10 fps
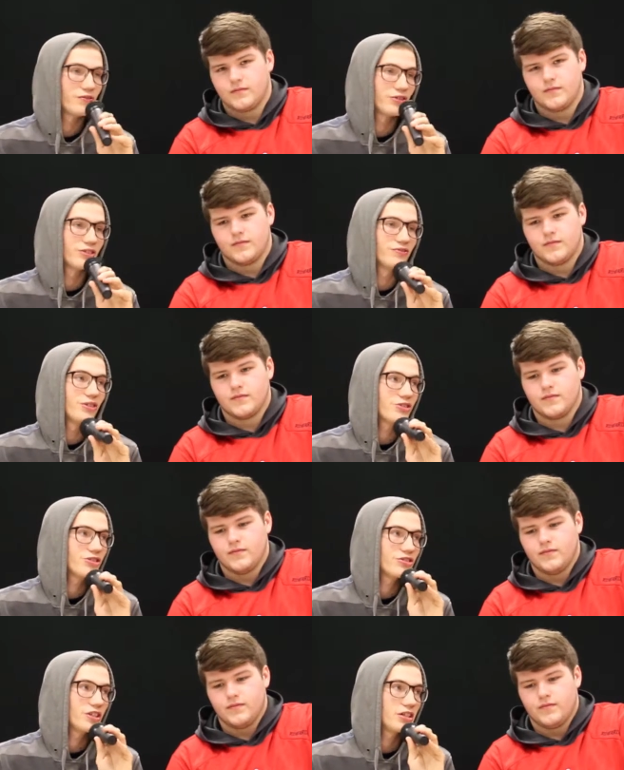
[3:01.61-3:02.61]
Speaker 1: uh, for
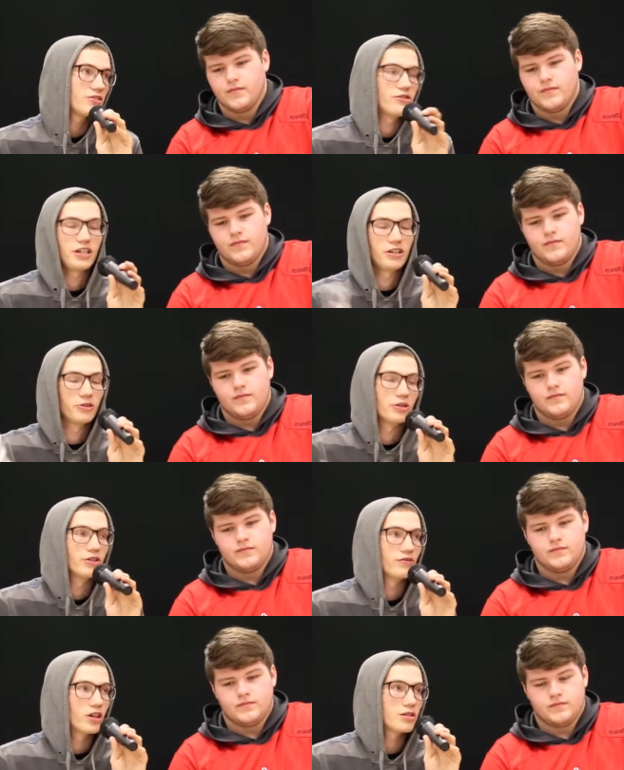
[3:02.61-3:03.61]
future seniors and
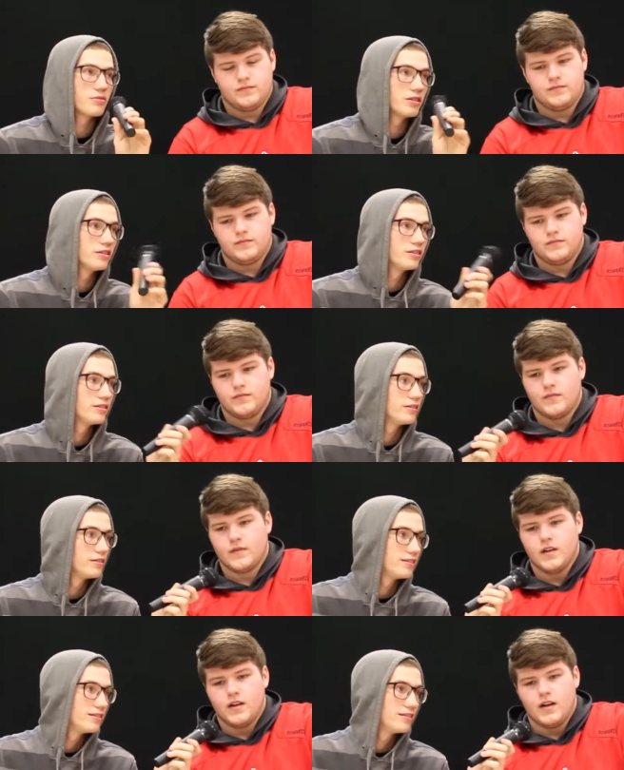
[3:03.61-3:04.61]
or freshmen?
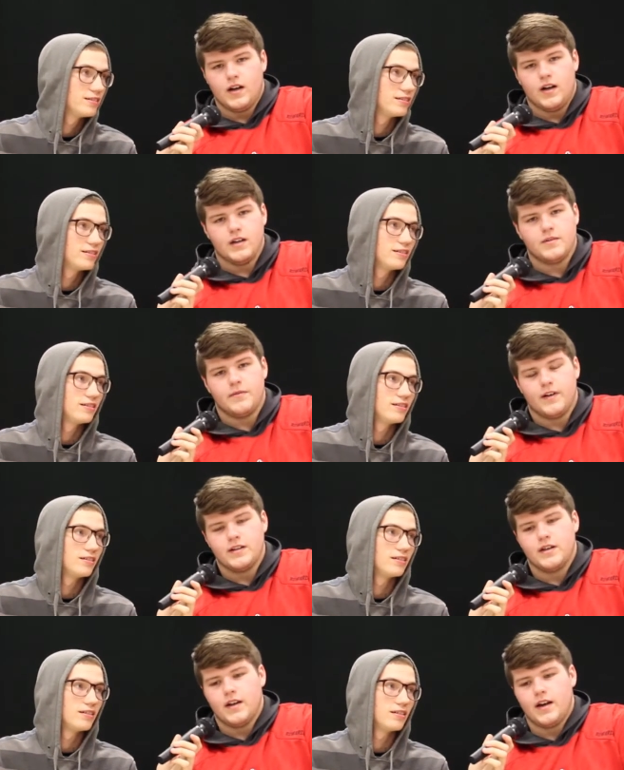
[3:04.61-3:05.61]
Speaker 2: Uh, some
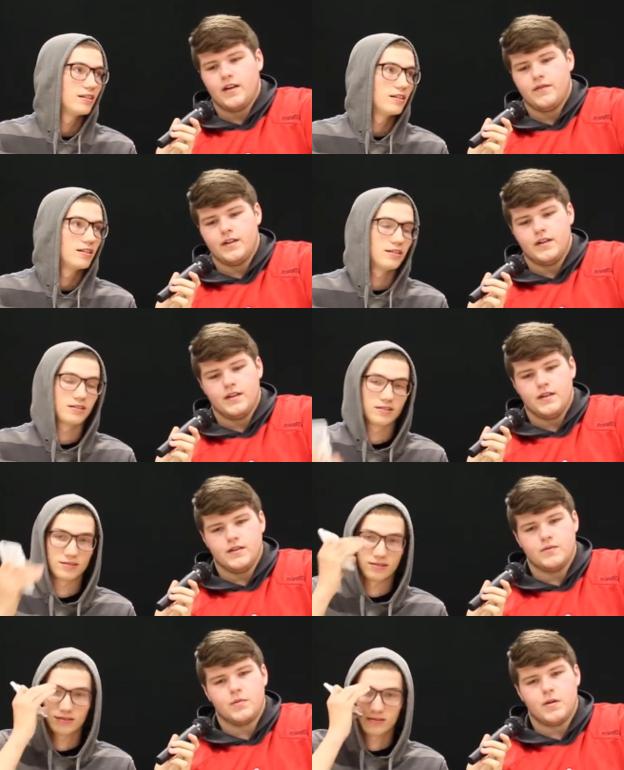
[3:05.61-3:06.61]
advice I'd have
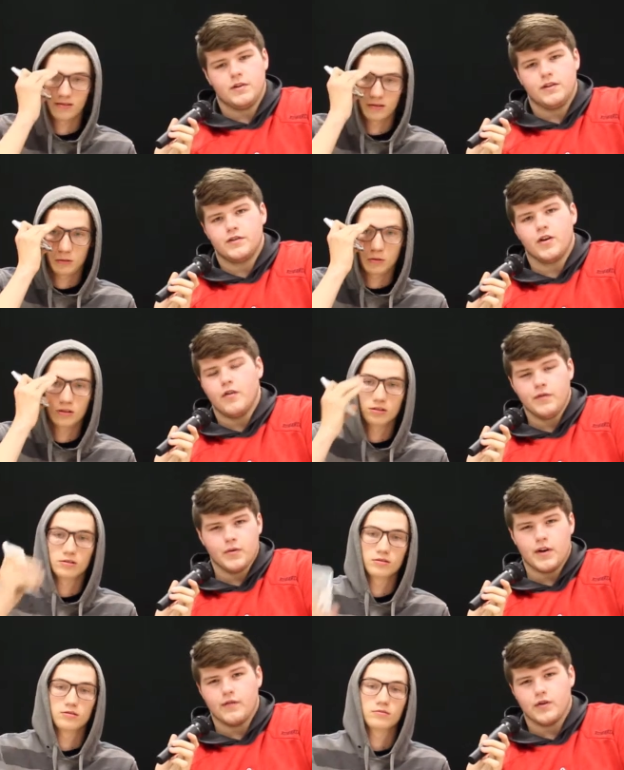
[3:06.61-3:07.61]
is probably just go
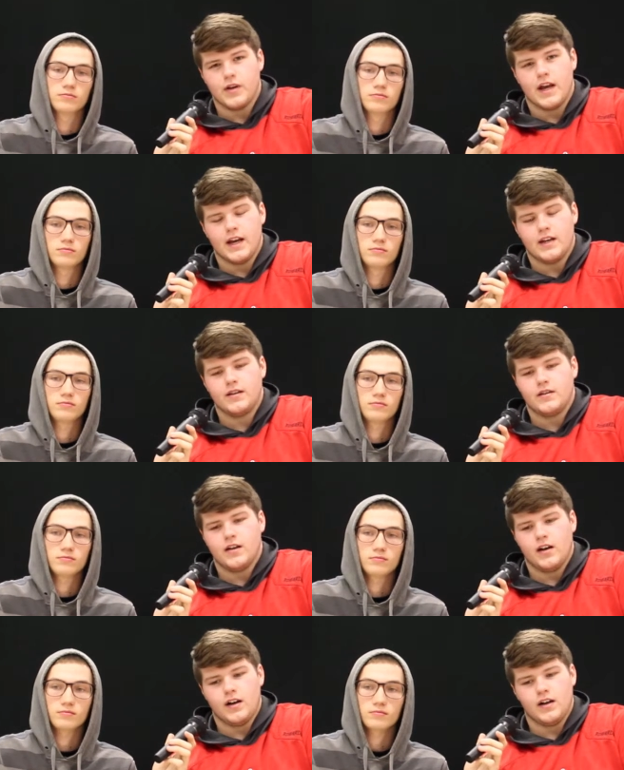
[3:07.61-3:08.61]
for whatever you can.
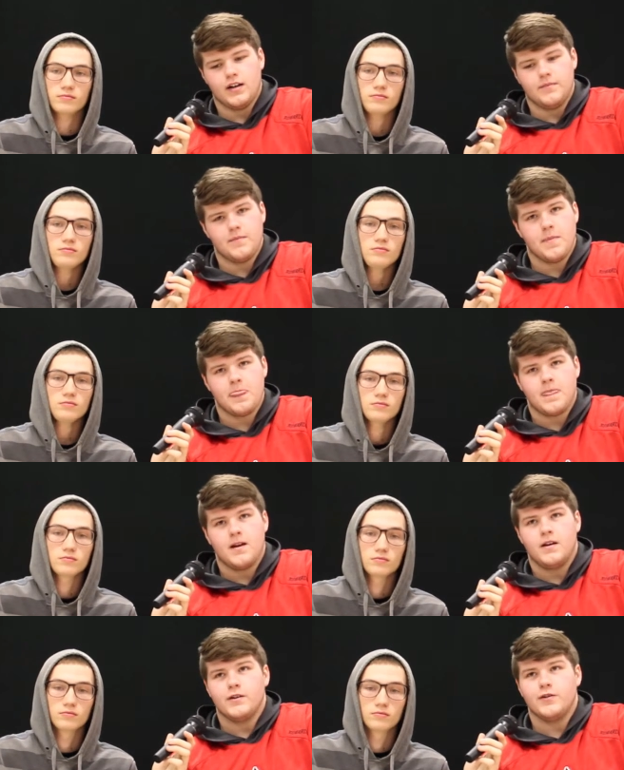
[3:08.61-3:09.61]
Um,
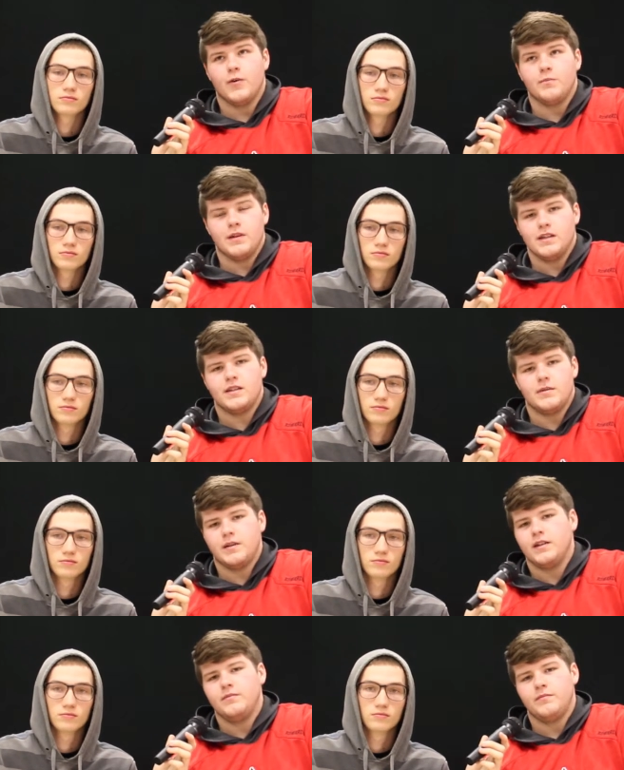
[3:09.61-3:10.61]
don't be
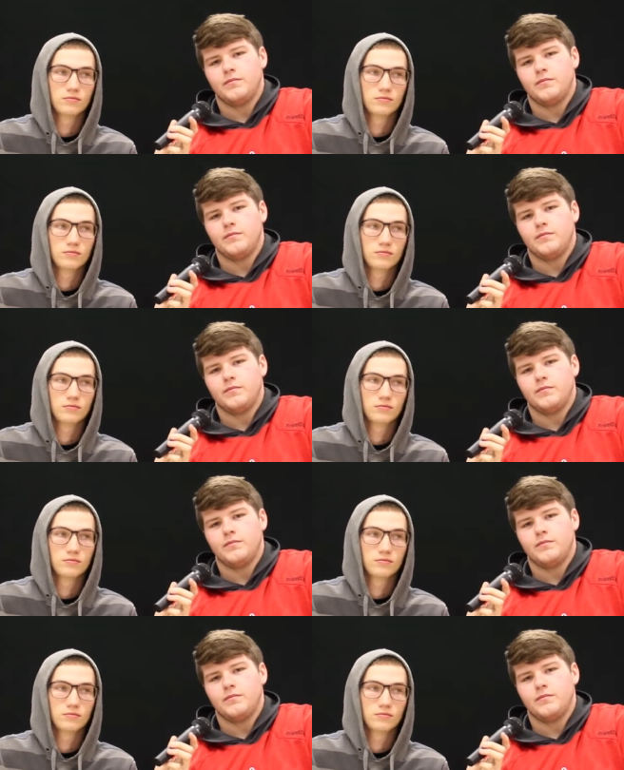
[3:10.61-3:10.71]
timid